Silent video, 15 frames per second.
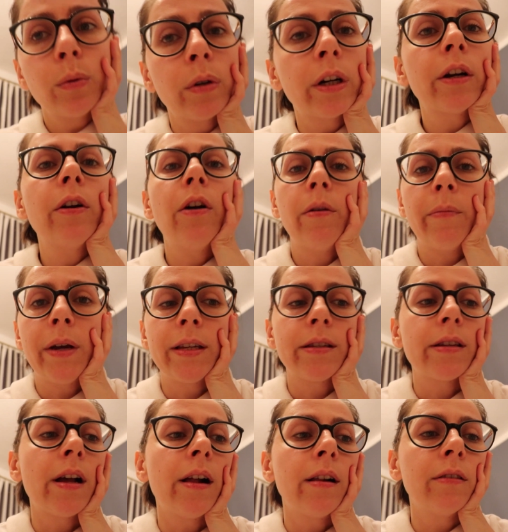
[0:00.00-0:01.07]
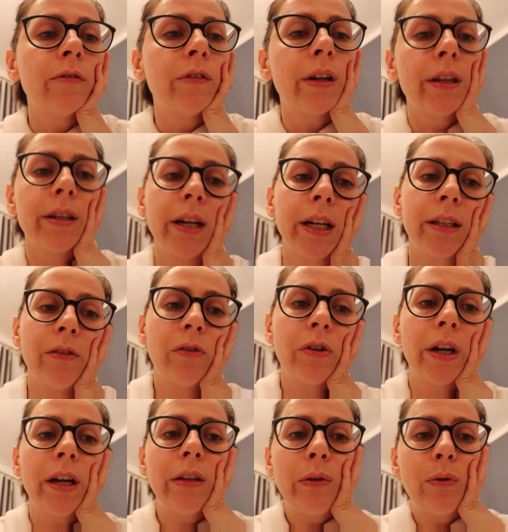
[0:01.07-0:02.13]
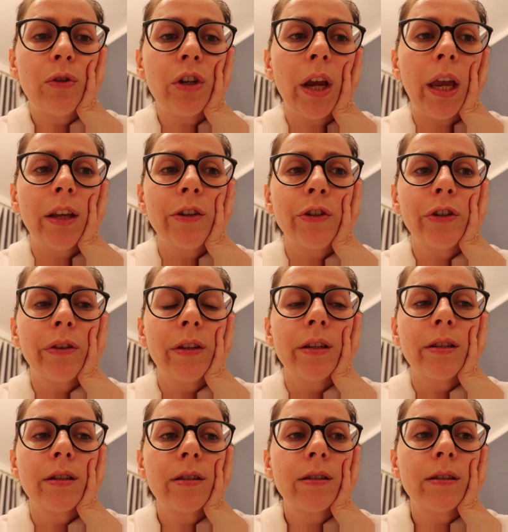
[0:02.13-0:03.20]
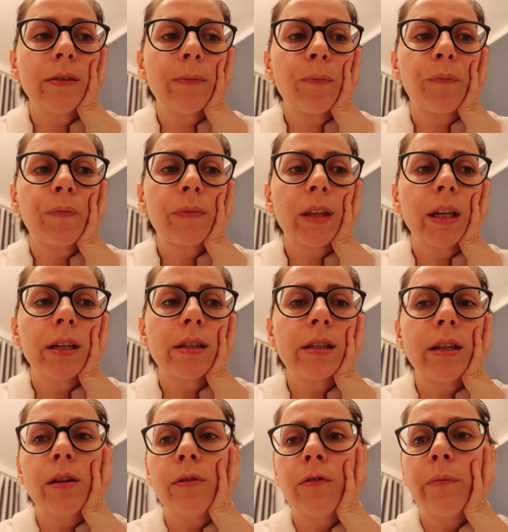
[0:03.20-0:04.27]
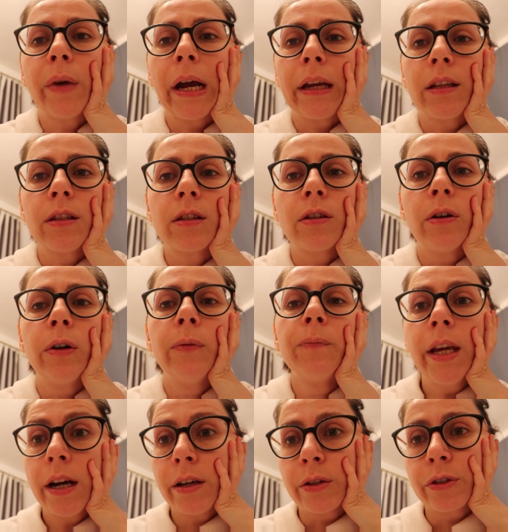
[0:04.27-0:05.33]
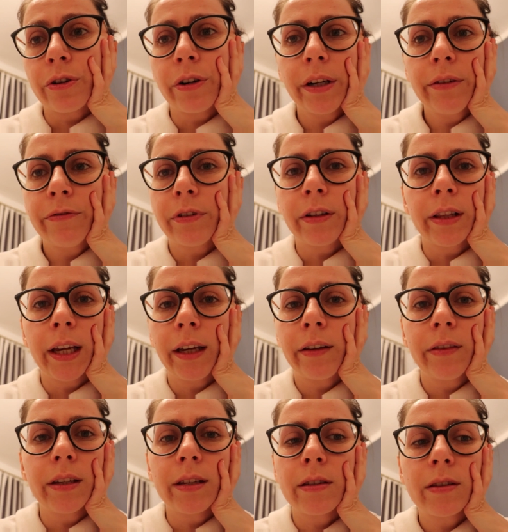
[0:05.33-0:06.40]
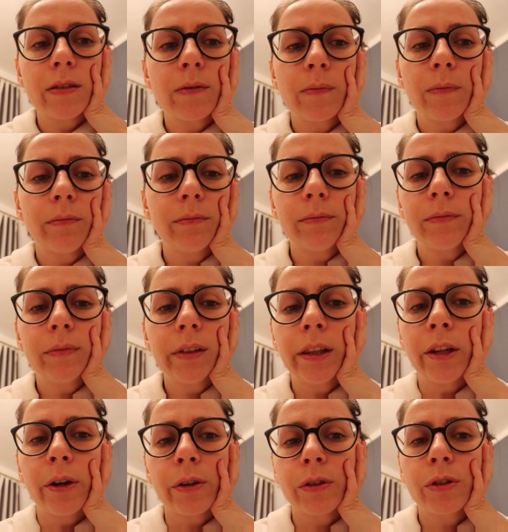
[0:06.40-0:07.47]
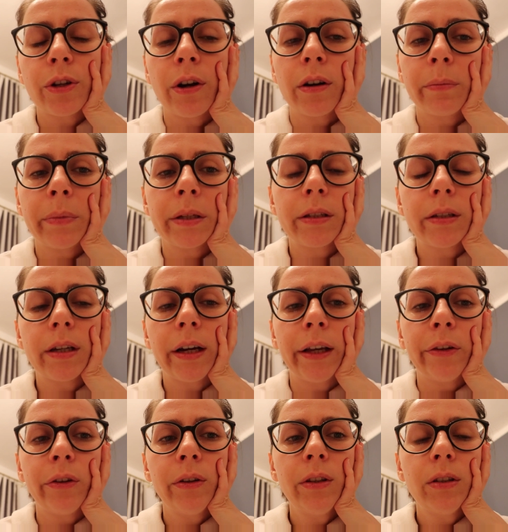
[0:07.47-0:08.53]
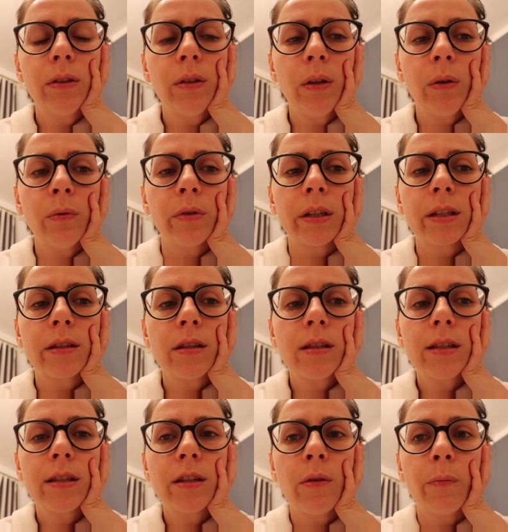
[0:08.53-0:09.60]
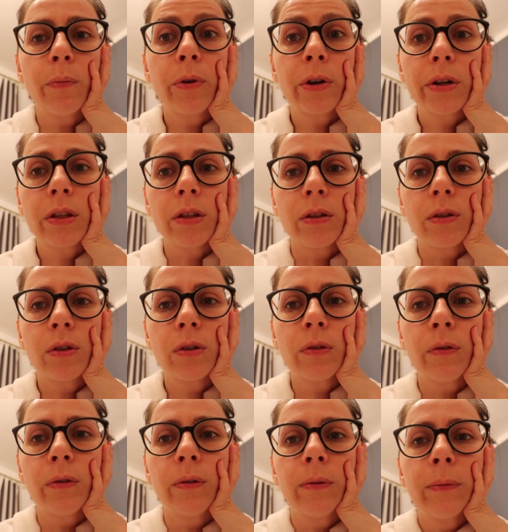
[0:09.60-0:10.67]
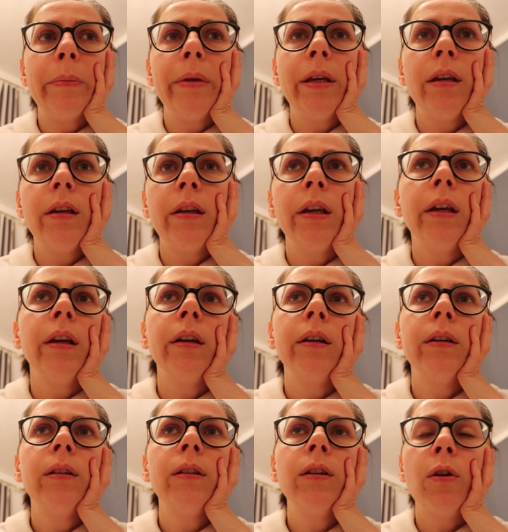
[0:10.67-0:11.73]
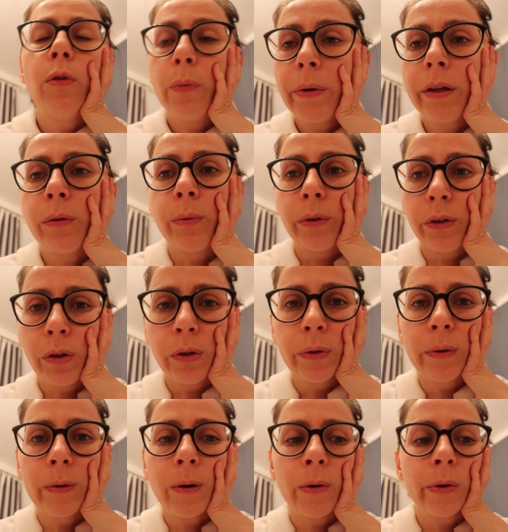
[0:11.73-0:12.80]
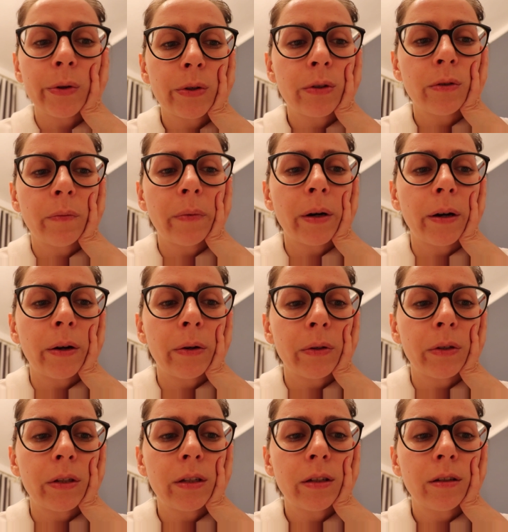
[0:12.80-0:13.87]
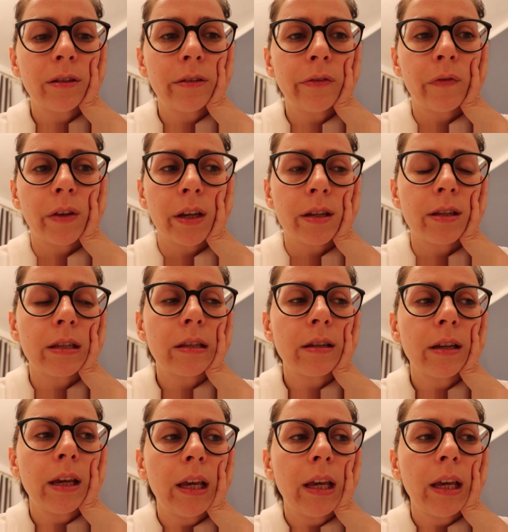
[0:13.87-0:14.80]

work on myself and I try to change this set of mind. So yeah, sorry for like this long talk, but I thought it was important to be open with you also about this.